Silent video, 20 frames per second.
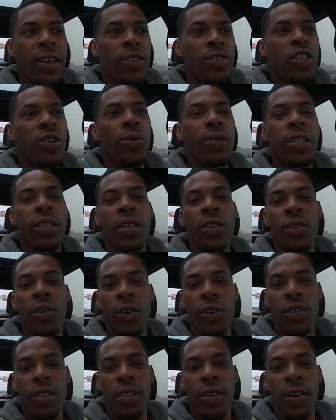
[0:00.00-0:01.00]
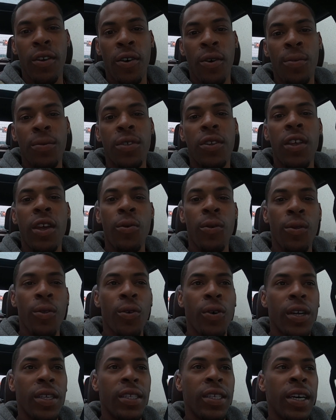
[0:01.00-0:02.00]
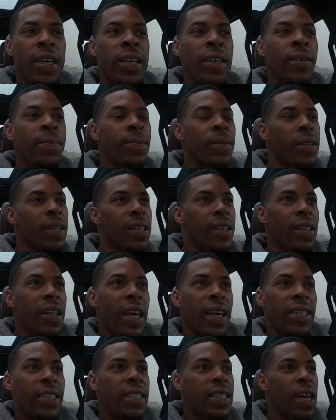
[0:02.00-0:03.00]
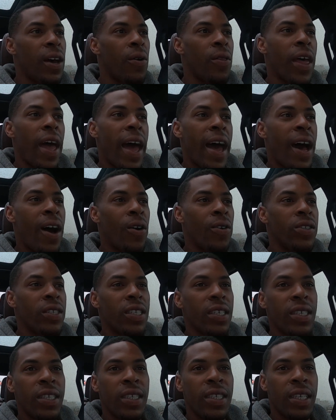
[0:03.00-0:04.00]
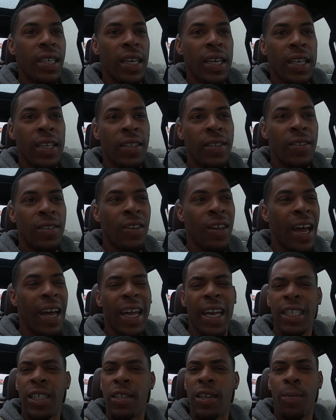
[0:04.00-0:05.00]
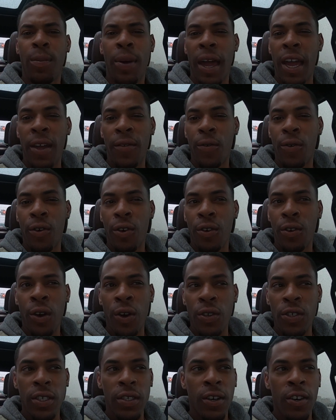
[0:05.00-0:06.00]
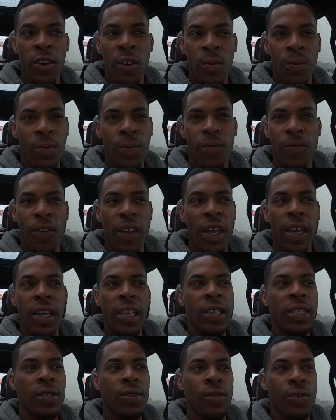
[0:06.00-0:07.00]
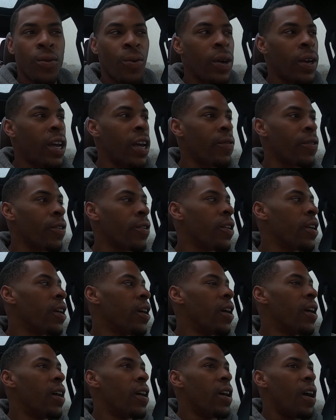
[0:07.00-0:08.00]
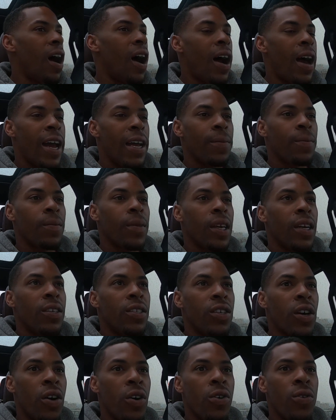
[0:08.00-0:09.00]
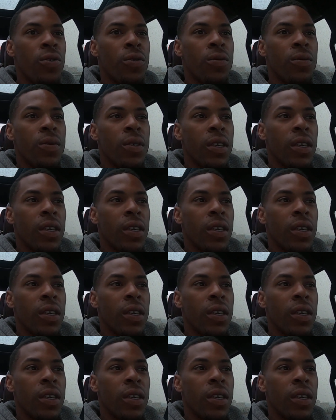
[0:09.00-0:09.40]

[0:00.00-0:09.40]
She was in a nursing home, so they were looking to like sell the houses and, you know, I guess to pay for her nursing home fees or whatever. All right, so